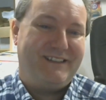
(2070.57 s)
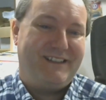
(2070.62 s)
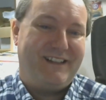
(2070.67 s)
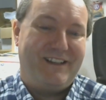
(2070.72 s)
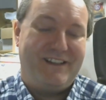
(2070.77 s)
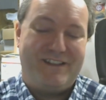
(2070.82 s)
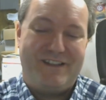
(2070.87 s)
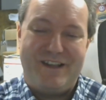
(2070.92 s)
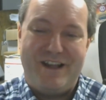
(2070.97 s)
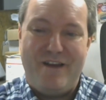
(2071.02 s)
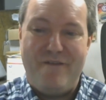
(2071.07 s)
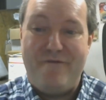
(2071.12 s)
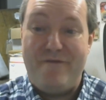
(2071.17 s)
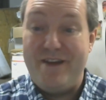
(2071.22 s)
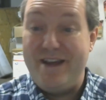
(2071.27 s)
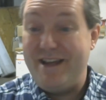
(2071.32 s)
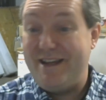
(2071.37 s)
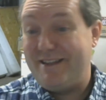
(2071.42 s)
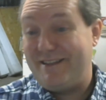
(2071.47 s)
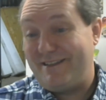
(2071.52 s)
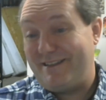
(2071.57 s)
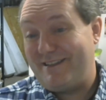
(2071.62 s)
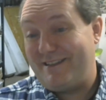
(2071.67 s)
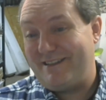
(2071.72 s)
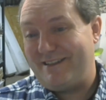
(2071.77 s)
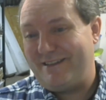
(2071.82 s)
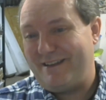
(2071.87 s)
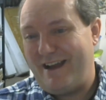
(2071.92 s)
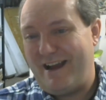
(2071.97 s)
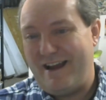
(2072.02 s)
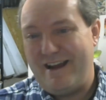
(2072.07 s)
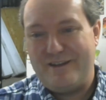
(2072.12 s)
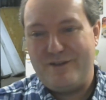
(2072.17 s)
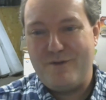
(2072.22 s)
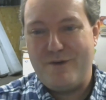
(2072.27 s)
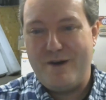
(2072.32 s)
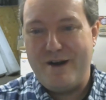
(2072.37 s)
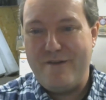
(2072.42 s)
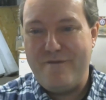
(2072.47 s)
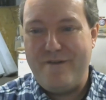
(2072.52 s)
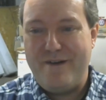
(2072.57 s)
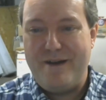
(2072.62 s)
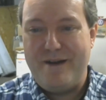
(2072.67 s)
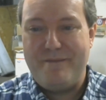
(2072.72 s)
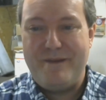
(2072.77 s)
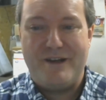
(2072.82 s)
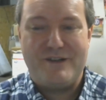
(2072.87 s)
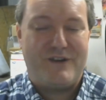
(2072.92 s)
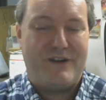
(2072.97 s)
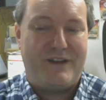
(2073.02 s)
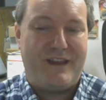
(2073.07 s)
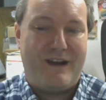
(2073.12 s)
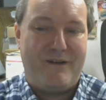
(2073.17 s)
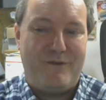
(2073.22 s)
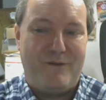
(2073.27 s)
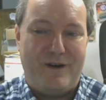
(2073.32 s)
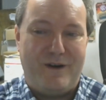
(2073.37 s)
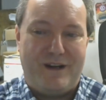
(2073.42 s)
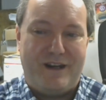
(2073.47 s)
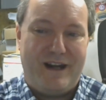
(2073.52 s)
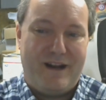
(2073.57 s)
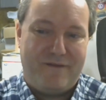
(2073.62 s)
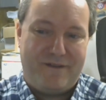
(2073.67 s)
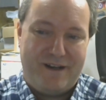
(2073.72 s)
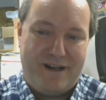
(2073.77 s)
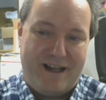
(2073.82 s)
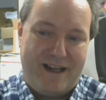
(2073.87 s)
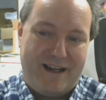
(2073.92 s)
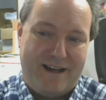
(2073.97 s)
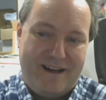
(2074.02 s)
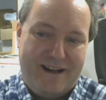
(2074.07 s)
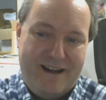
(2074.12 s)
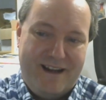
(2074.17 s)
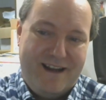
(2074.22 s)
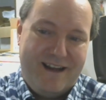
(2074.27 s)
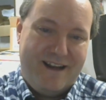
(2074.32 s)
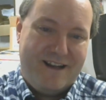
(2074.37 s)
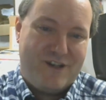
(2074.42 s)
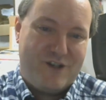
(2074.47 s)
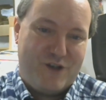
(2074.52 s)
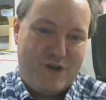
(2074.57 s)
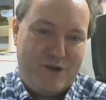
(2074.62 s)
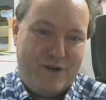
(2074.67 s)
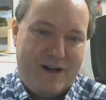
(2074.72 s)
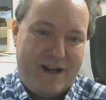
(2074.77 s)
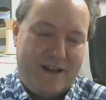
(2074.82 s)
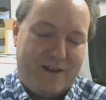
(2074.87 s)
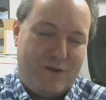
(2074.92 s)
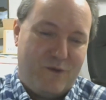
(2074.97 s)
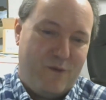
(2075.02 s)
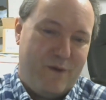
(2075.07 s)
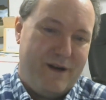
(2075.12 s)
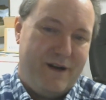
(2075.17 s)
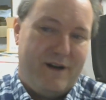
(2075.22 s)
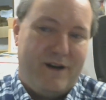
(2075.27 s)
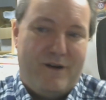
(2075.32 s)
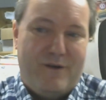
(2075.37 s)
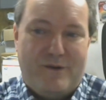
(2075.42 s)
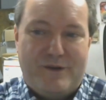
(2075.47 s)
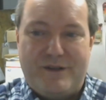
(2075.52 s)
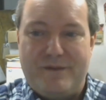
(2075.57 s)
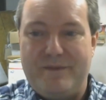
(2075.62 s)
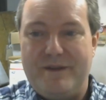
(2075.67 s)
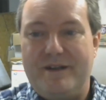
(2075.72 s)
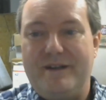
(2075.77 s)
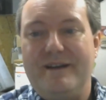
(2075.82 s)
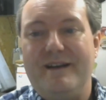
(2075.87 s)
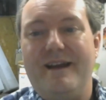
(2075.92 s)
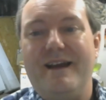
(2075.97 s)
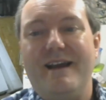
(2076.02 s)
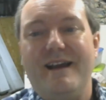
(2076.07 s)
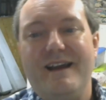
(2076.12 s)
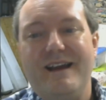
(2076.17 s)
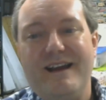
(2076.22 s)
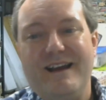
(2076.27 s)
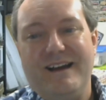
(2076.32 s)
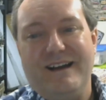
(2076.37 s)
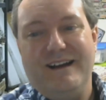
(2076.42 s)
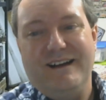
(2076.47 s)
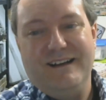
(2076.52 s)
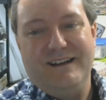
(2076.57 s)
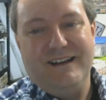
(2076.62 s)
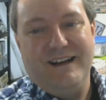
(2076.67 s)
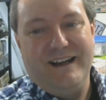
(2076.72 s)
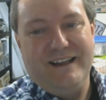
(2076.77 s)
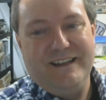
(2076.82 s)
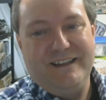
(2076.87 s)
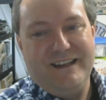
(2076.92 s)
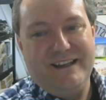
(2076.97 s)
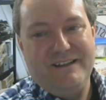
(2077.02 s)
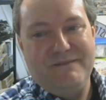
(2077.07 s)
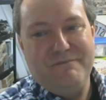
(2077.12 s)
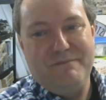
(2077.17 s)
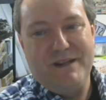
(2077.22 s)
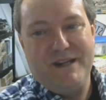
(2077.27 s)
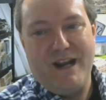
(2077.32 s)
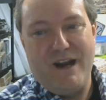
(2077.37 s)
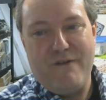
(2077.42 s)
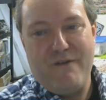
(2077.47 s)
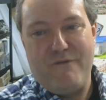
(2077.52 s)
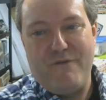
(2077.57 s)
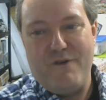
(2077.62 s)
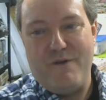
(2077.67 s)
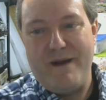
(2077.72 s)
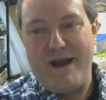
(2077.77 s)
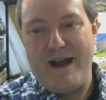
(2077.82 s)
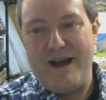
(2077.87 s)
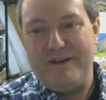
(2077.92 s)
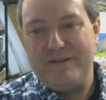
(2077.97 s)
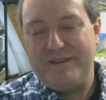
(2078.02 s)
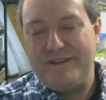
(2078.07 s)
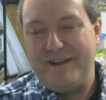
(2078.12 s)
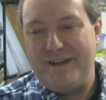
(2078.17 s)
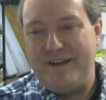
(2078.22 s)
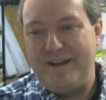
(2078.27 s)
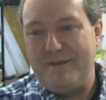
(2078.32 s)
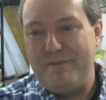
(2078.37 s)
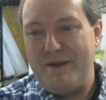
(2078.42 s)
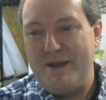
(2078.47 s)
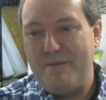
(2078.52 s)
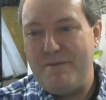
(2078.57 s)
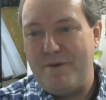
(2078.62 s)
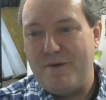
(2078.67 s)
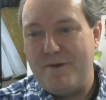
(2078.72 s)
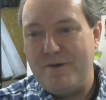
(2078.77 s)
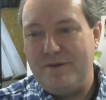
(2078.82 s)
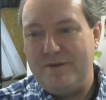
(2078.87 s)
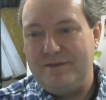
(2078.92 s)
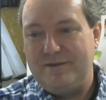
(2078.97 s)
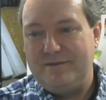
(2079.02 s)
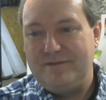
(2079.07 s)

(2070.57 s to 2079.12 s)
It fits. 20 foot, I'm not sure how that would work. You'd have to, like, shoot it out the window or something. And then be careful about people.